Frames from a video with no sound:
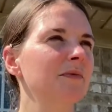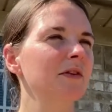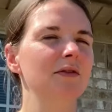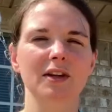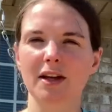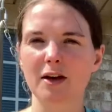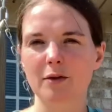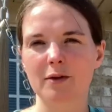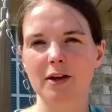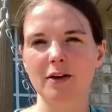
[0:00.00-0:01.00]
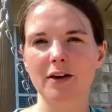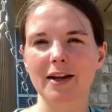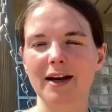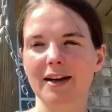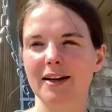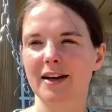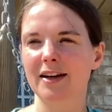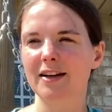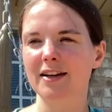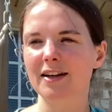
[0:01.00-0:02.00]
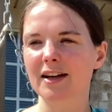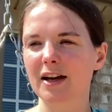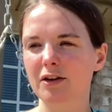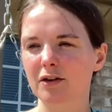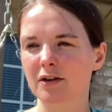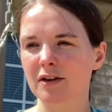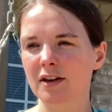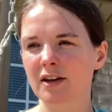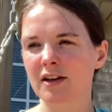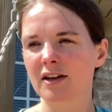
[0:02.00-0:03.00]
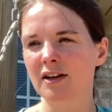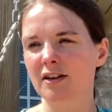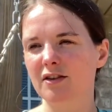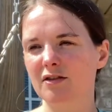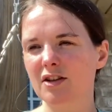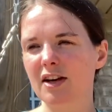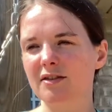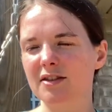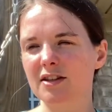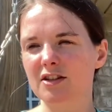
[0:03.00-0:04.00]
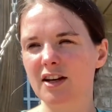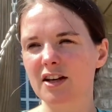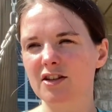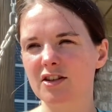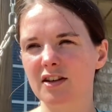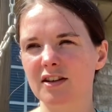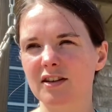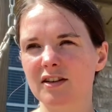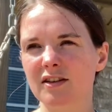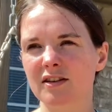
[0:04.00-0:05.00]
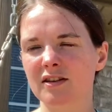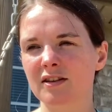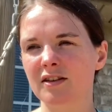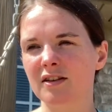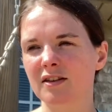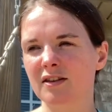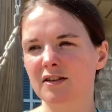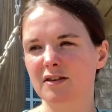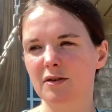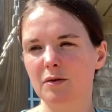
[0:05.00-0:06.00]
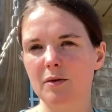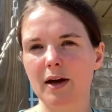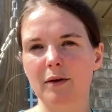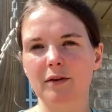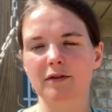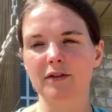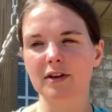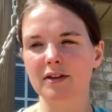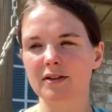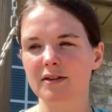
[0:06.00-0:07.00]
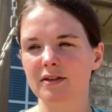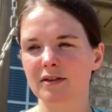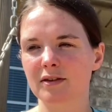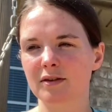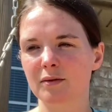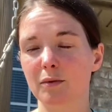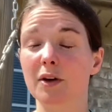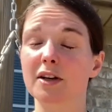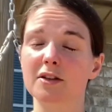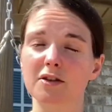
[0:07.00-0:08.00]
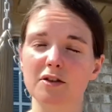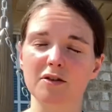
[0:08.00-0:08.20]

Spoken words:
really hone in on that and cater your child's education to how it fits into